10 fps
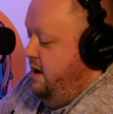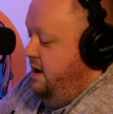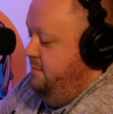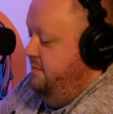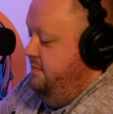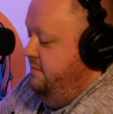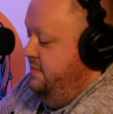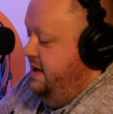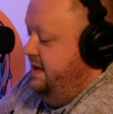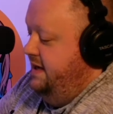Um,
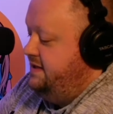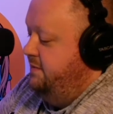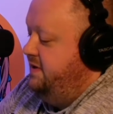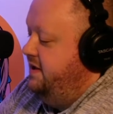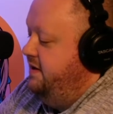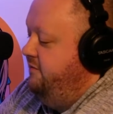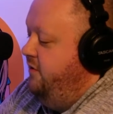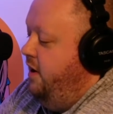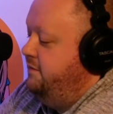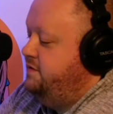it, it's something that
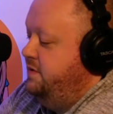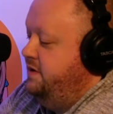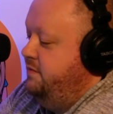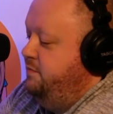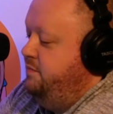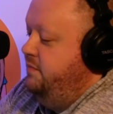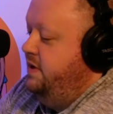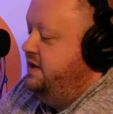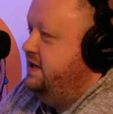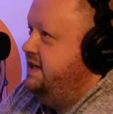involves when
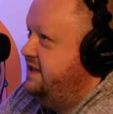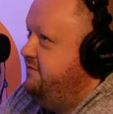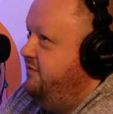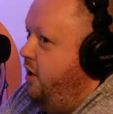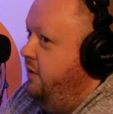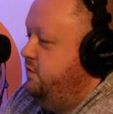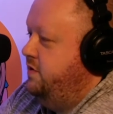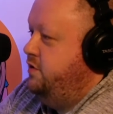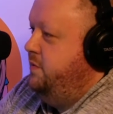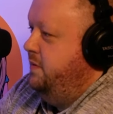is involved
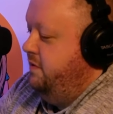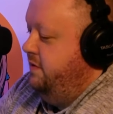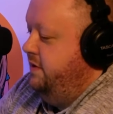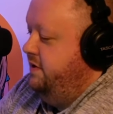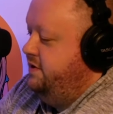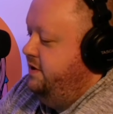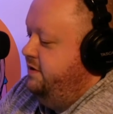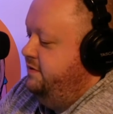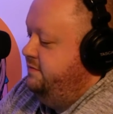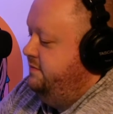when two people are near each
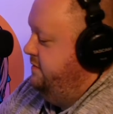other